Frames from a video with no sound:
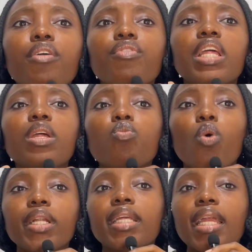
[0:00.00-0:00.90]
really
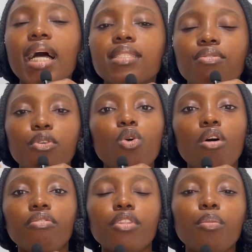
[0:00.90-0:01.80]
wanted her to feel
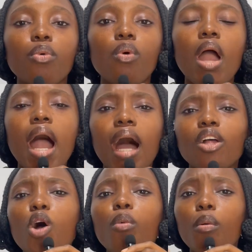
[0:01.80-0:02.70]
comfortable
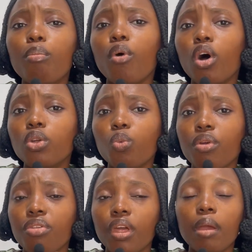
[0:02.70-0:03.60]
and come on board
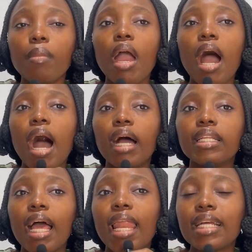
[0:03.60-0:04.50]
with him. And
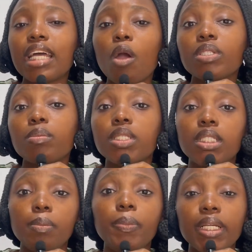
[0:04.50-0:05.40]
I liked how he was able to
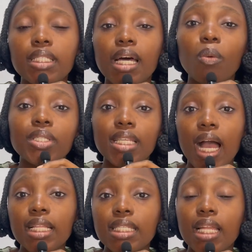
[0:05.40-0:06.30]
depict that with his
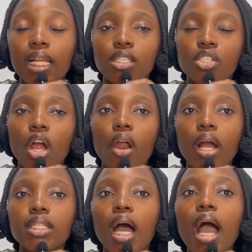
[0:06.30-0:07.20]
acting and his
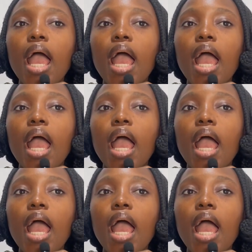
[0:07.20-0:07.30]
character.